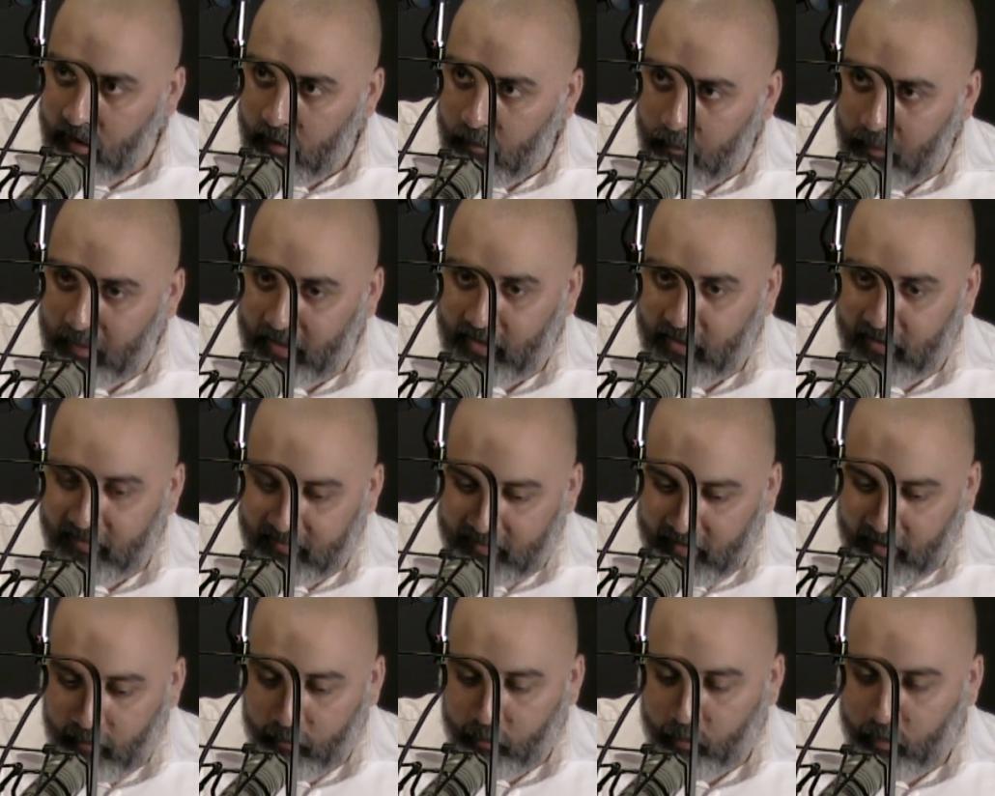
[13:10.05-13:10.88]
Because
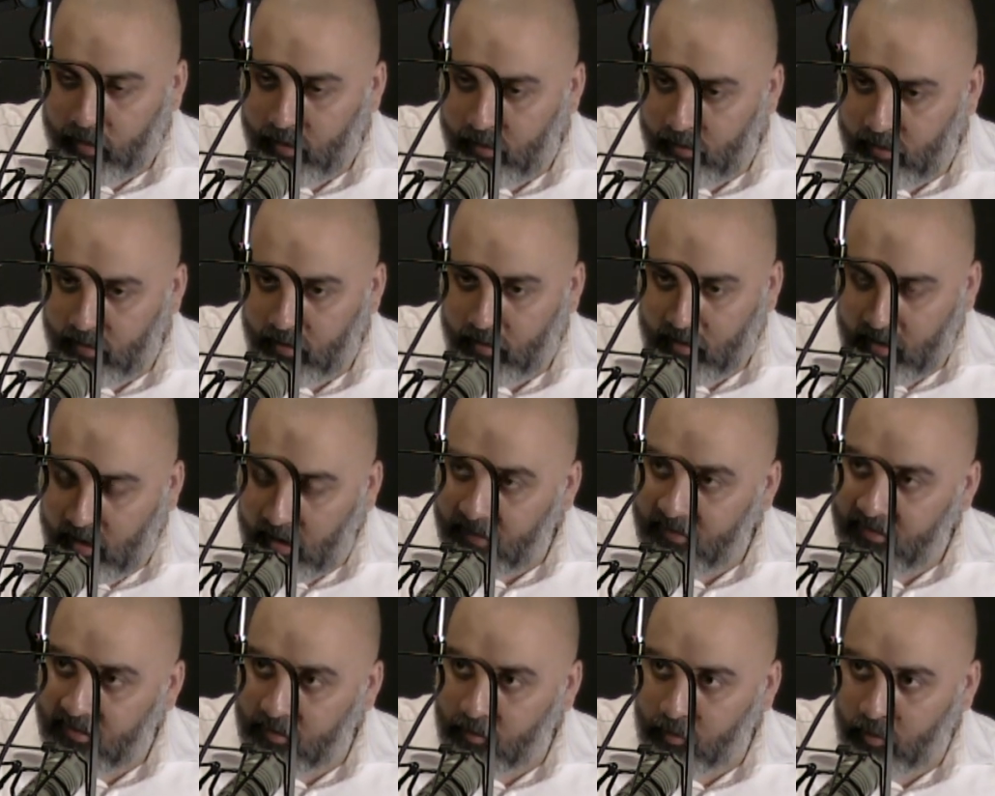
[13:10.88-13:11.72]
every
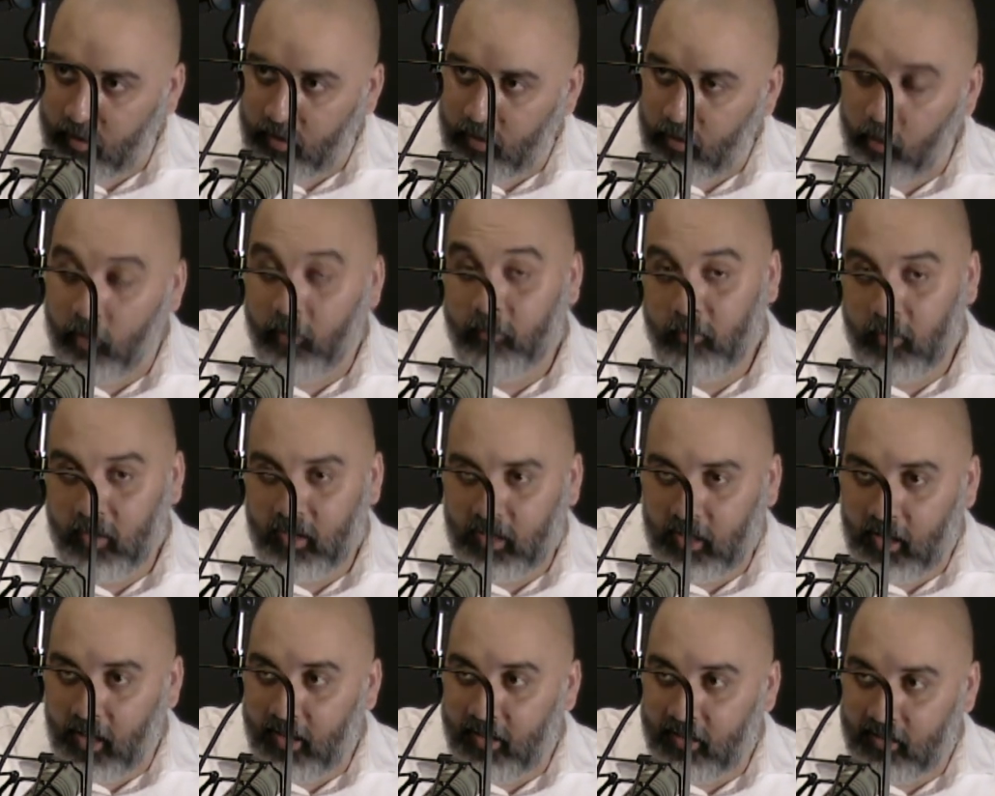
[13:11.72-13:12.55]
customer or every
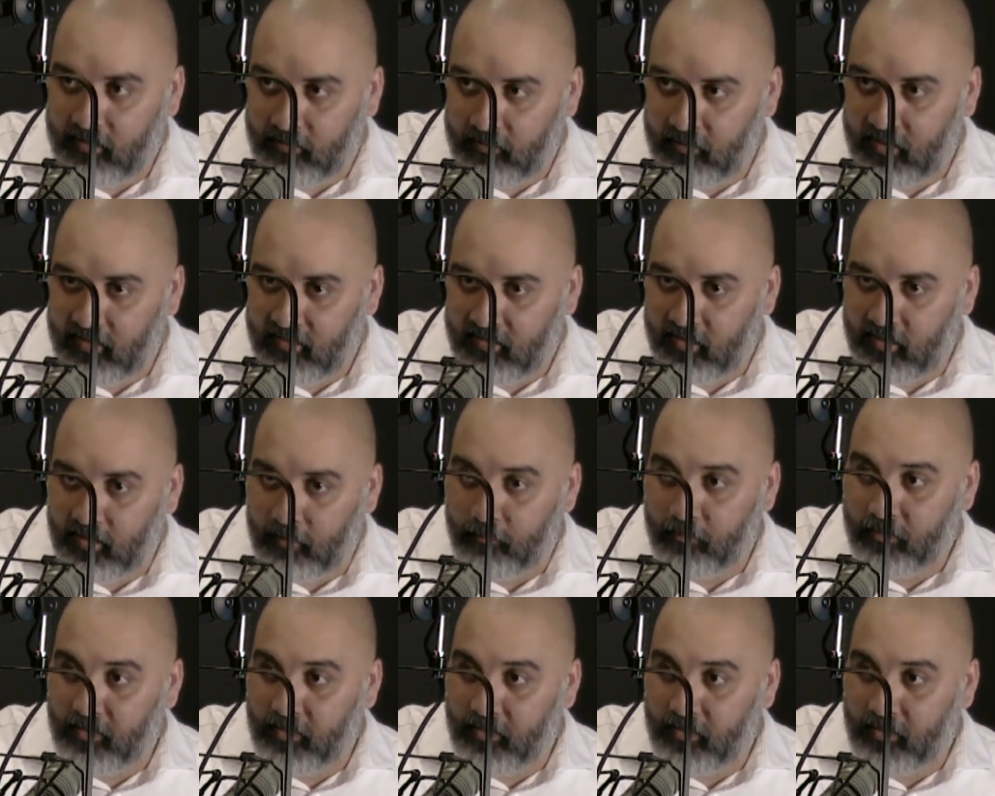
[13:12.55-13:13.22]
client's visit